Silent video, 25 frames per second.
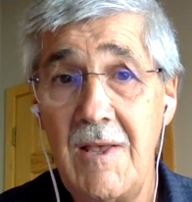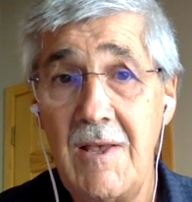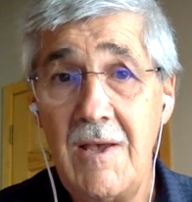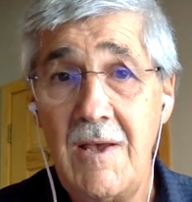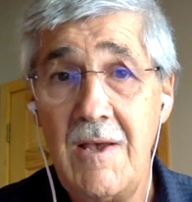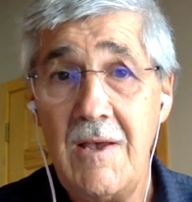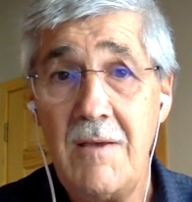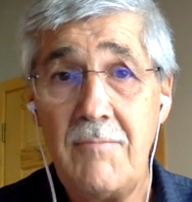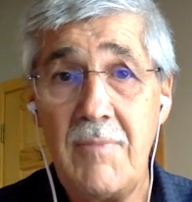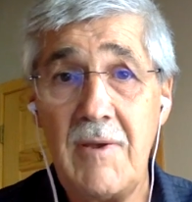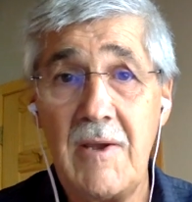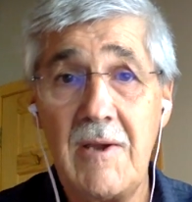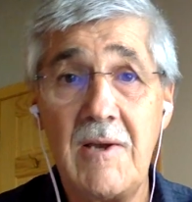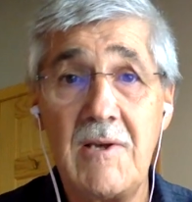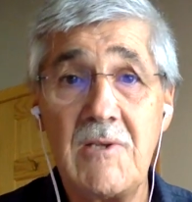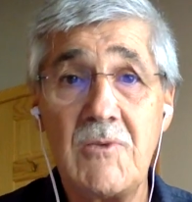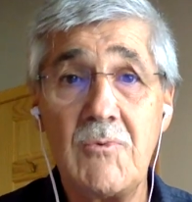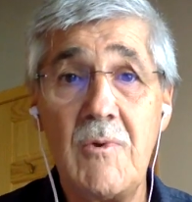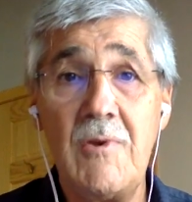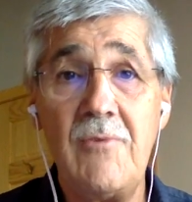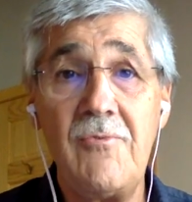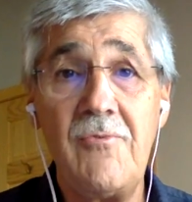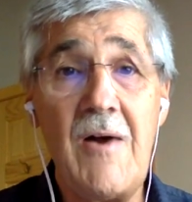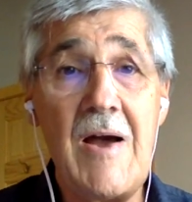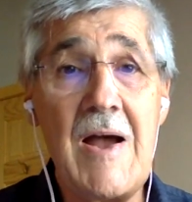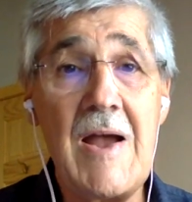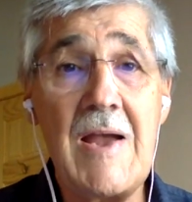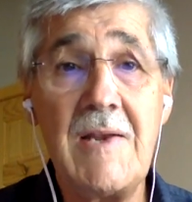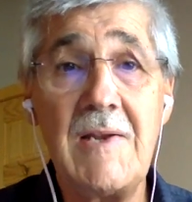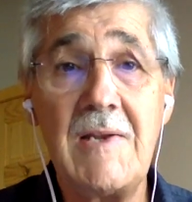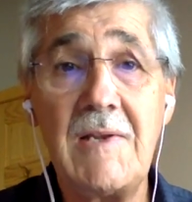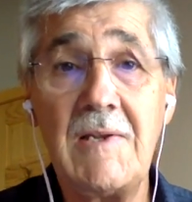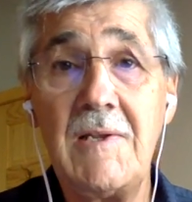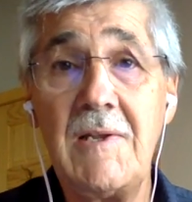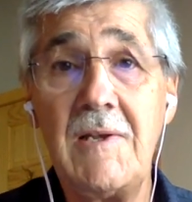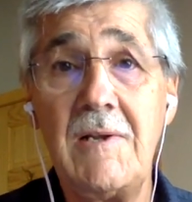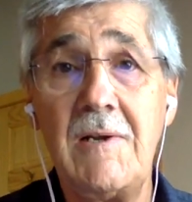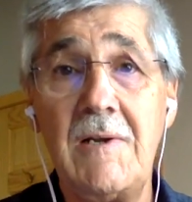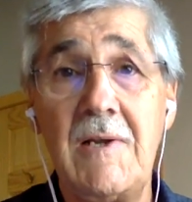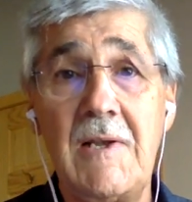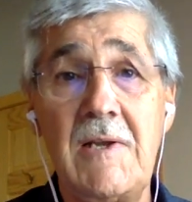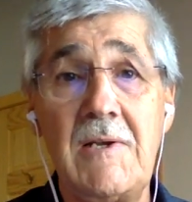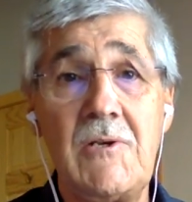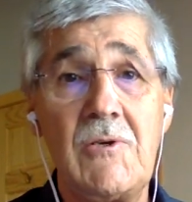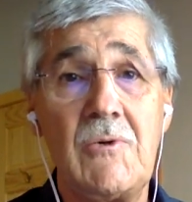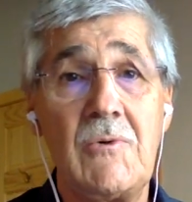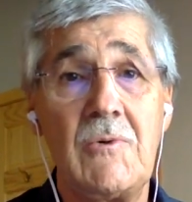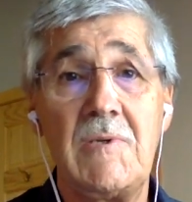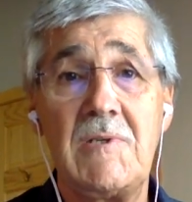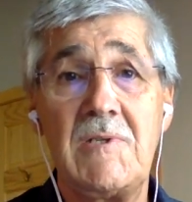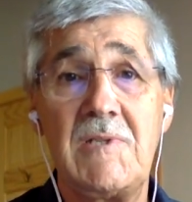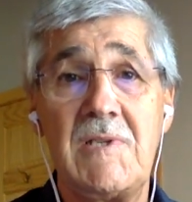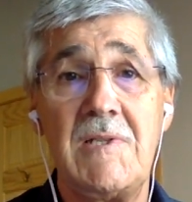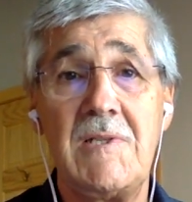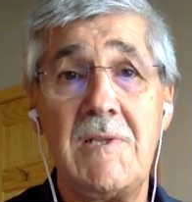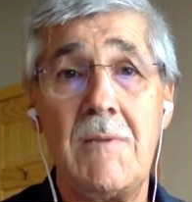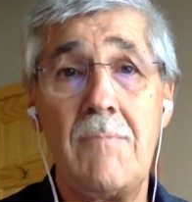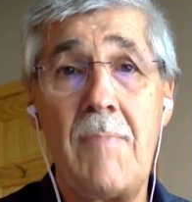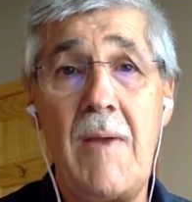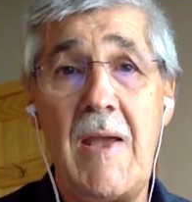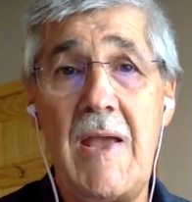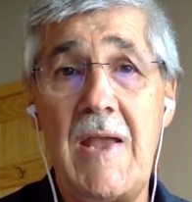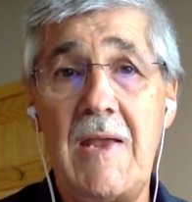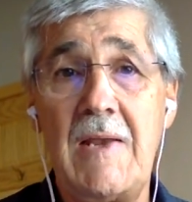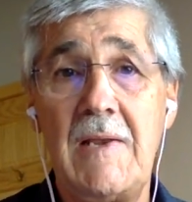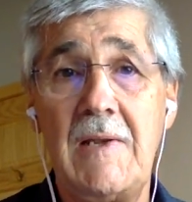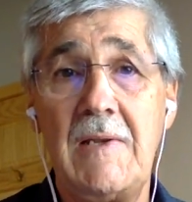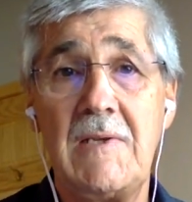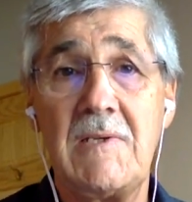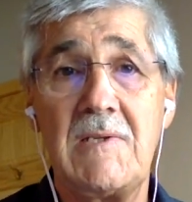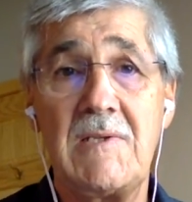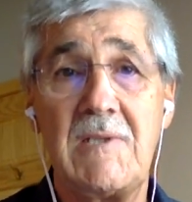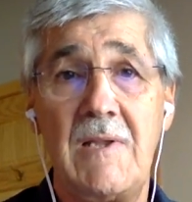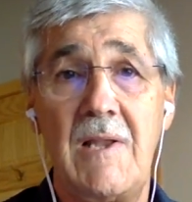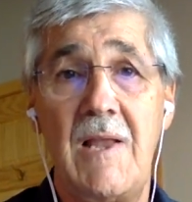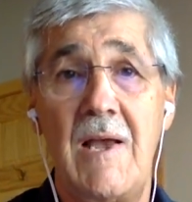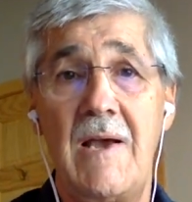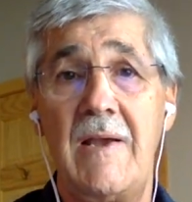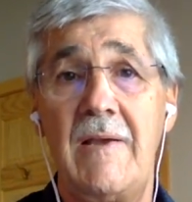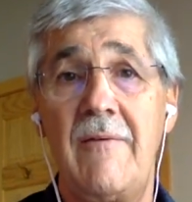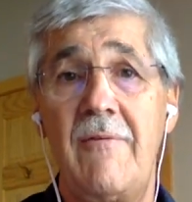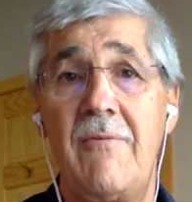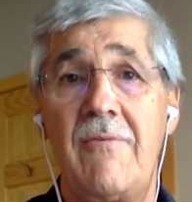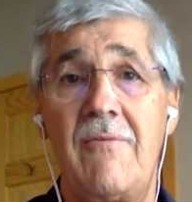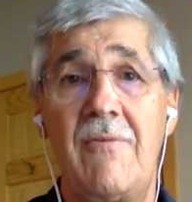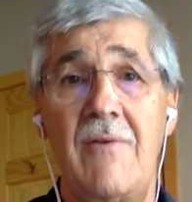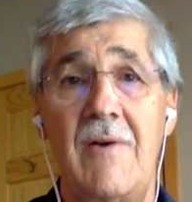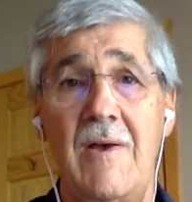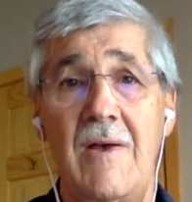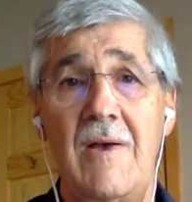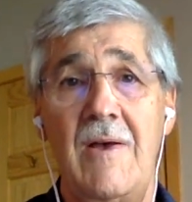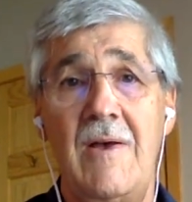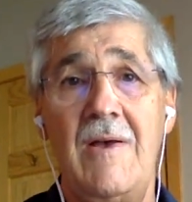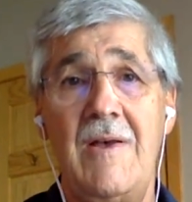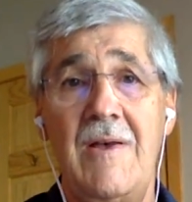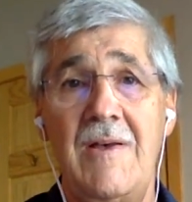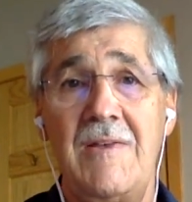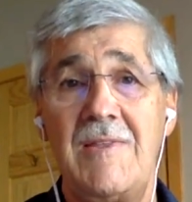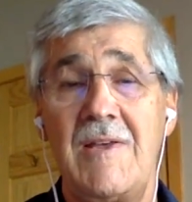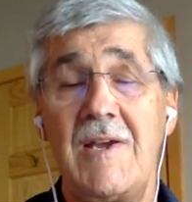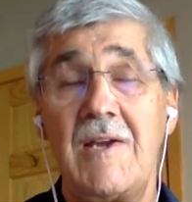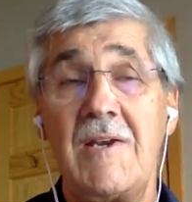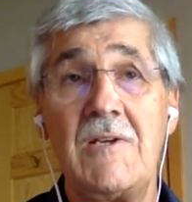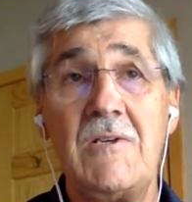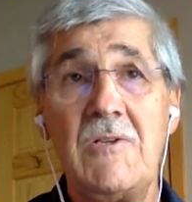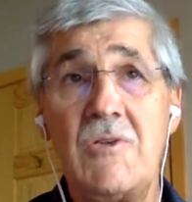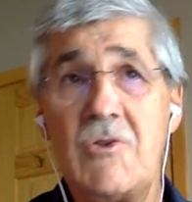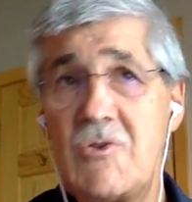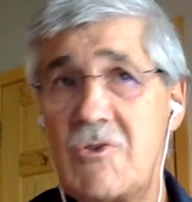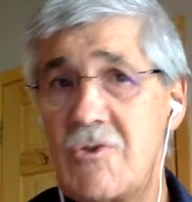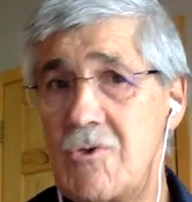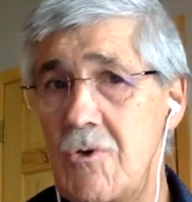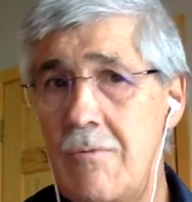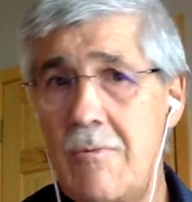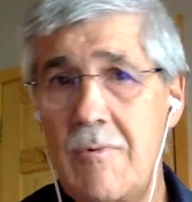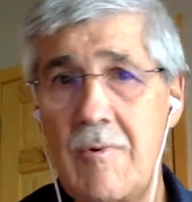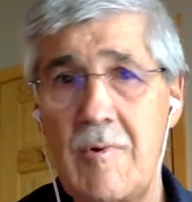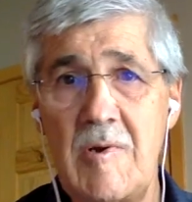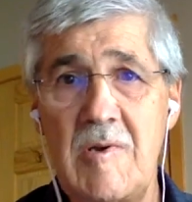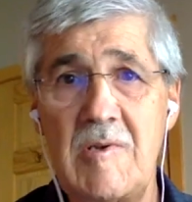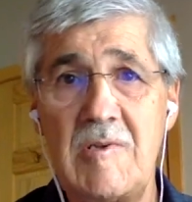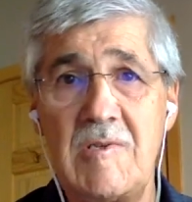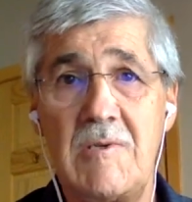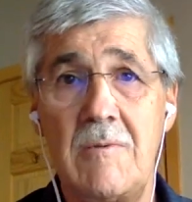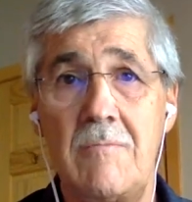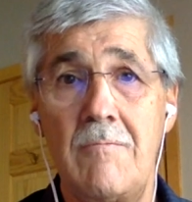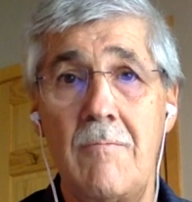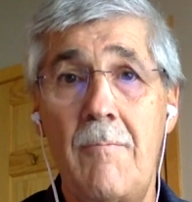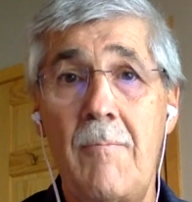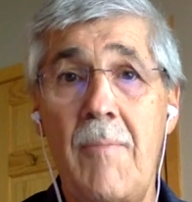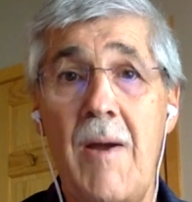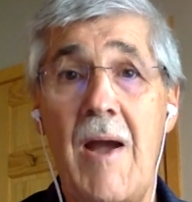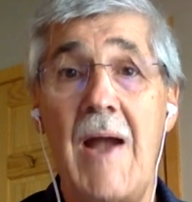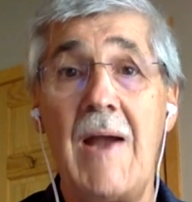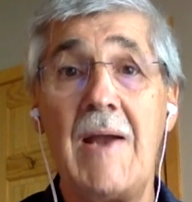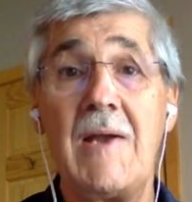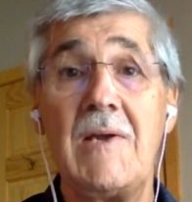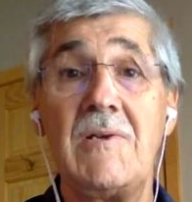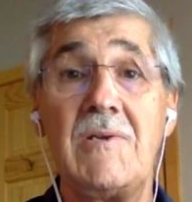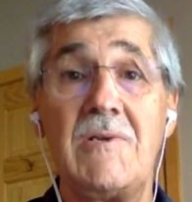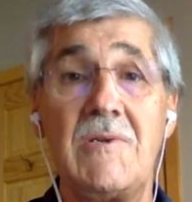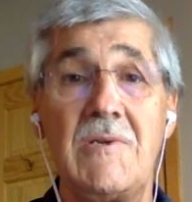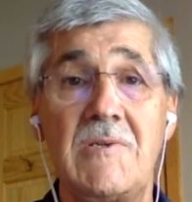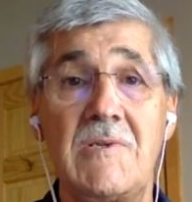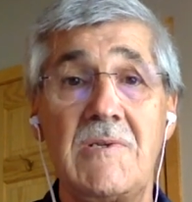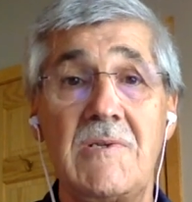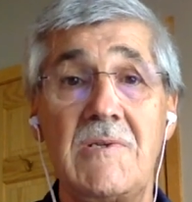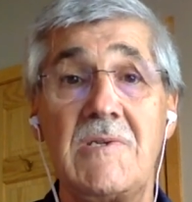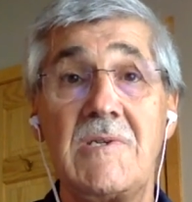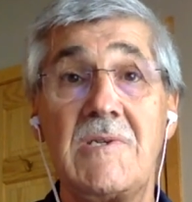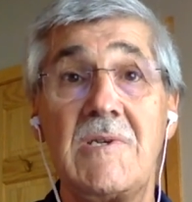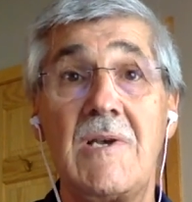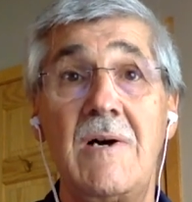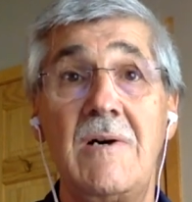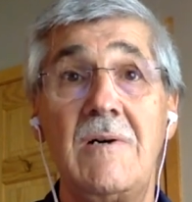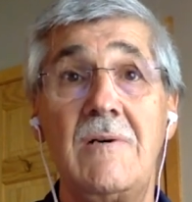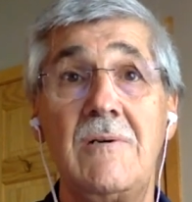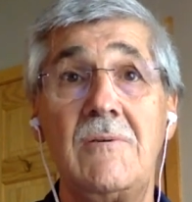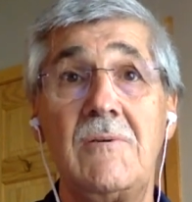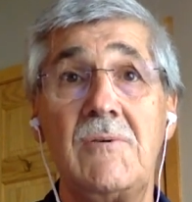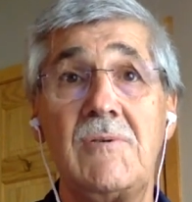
because we find little interest in the painless life that consumerism packages and sells,